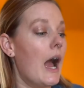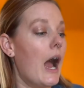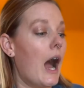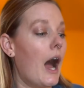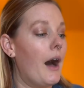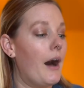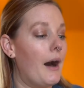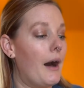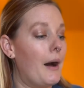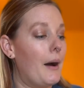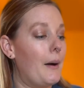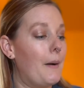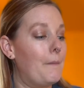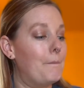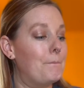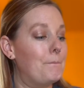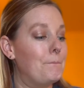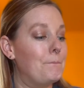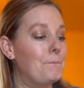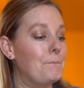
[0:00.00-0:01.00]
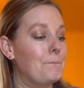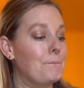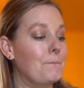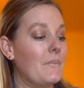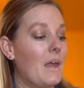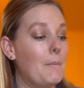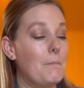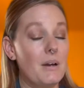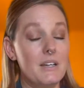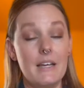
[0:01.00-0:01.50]

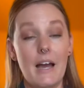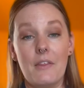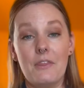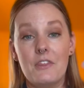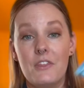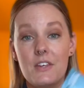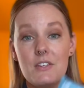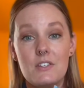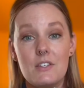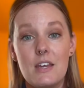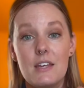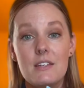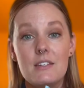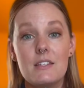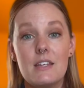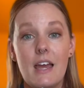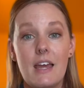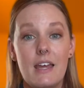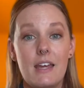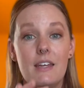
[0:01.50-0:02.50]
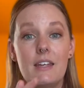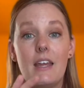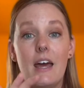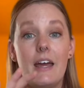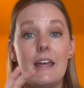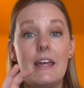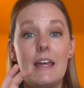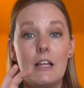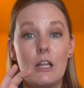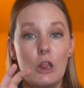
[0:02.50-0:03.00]
But yeah, this is in
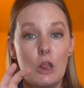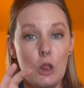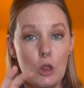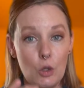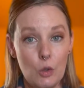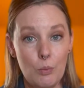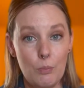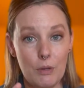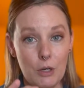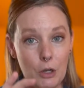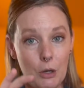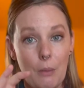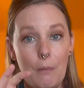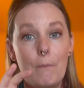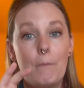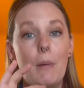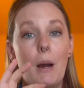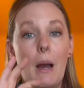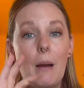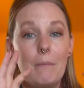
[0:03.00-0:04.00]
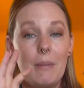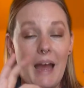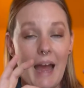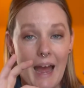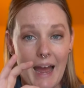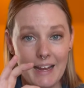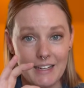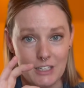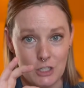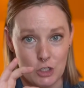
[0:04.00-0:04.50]
aluminum
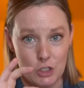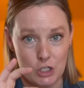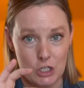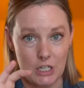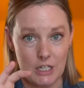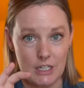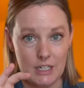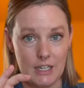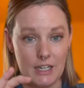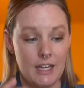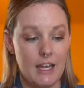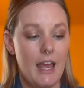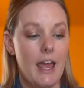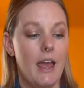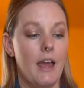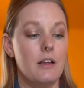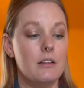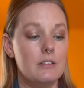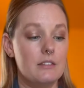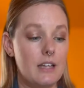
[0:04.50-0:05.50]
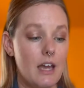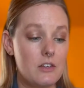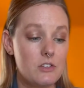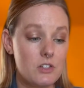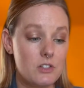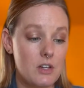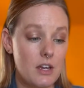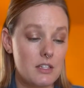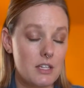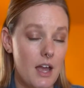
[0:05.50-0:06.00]
packaging. Yes, it
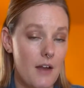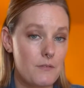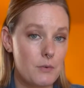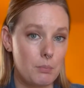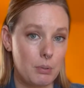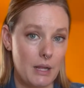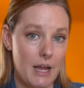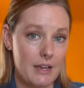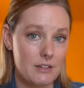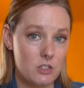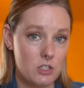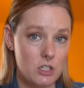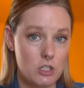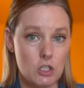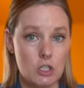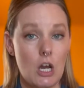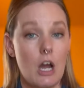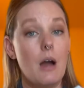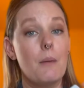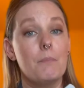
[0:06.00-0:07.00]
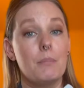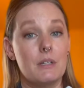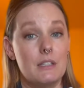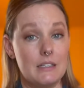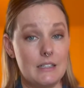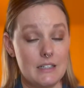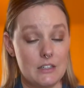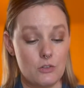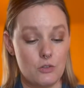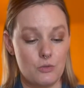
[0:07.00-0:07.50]
does have a plastic top, but
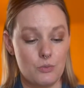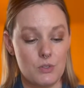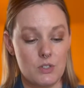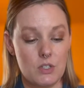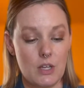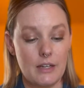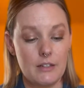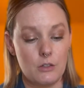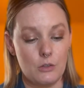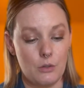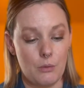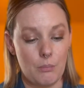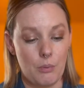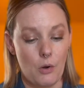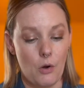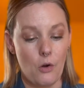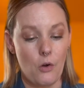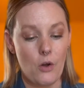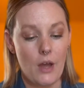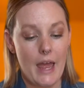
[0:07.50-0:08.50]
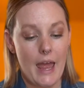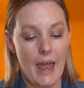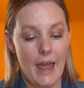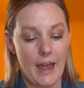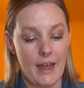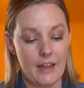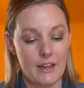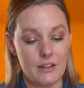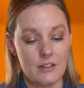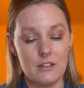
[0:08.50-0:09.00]
it is recyclable.
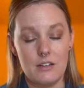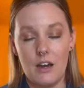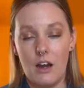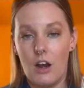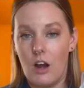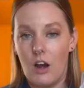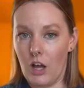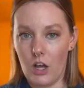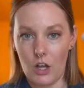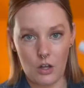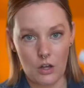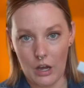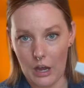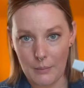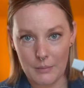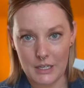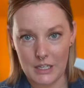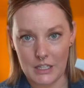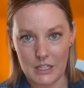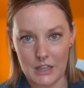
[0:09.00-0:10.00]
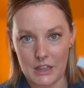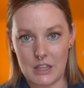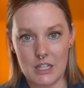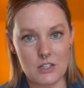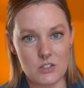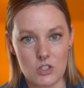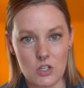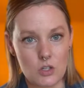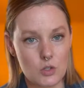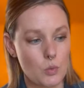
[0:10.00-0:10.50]
And I mean,
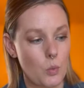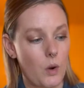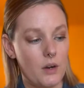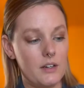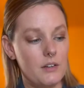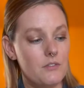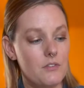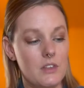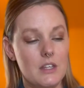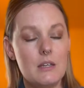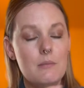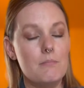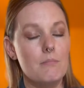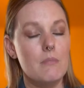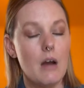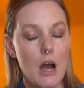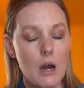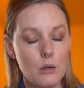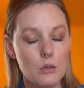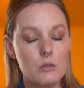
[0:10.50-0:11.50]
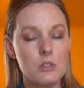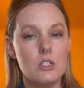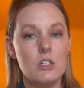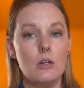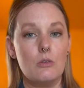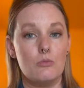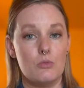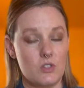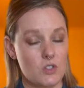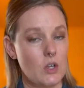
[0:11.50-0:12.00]
this is one of the most
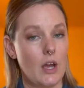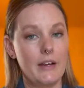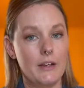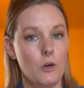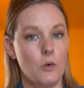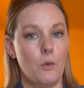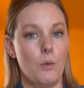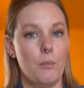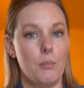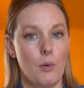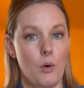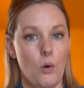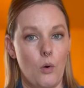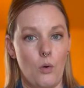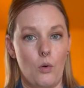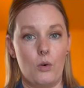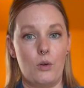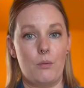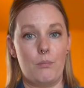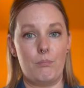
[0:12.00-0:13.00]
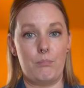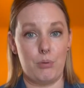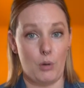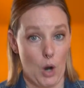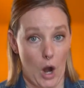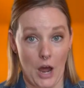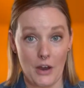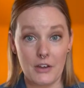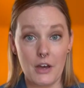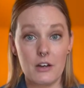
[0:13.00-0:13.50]
recyclable
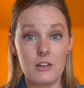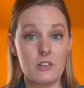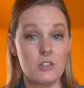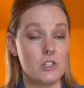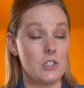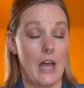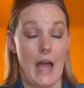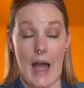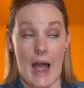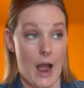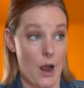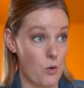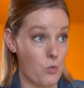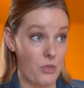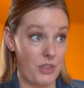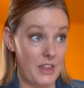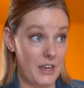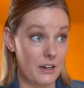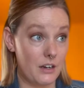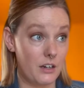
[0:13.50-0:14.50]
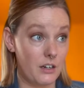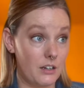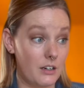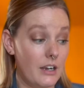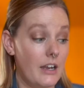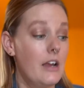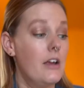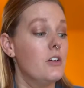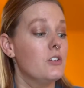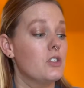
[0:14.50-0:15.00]
products out there.
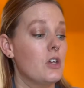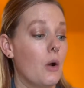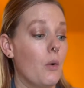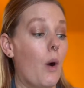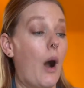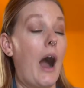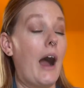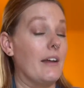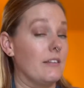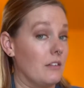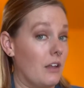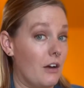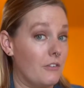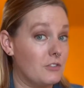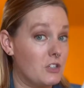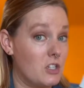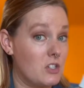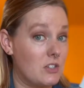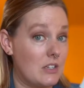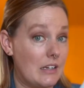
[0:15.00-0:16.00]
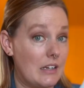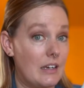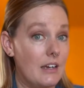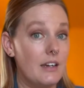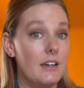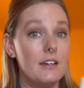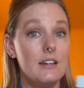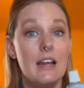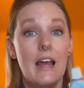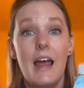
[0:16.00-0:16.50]
So I love to see
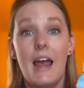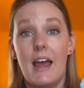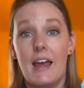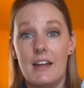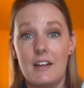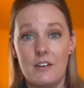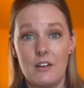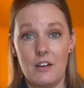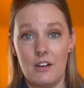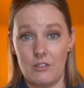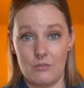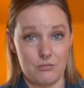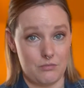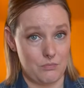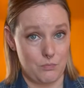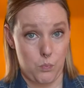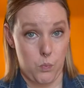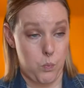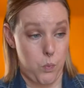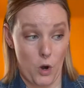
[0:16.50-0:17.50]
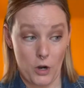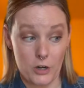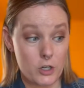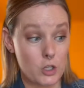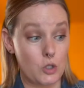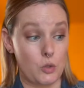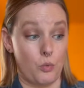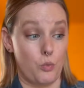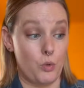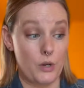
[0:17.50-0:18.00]
it. It
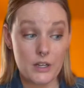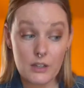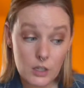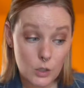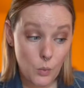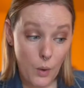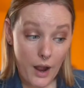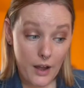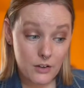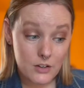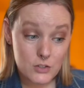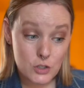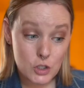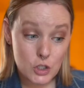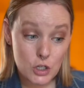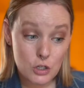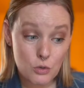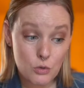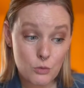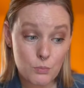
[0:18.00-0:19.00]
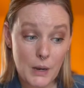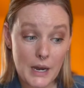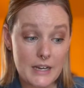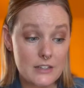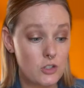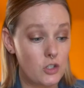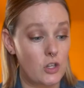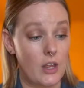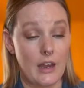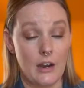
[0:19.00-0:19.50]
works really well as a
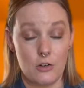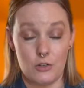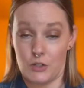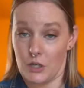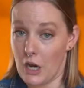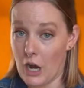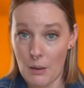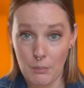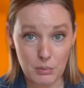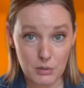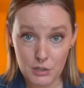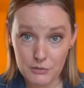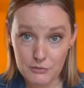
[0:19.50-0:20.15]
toothpaste. There's a couple of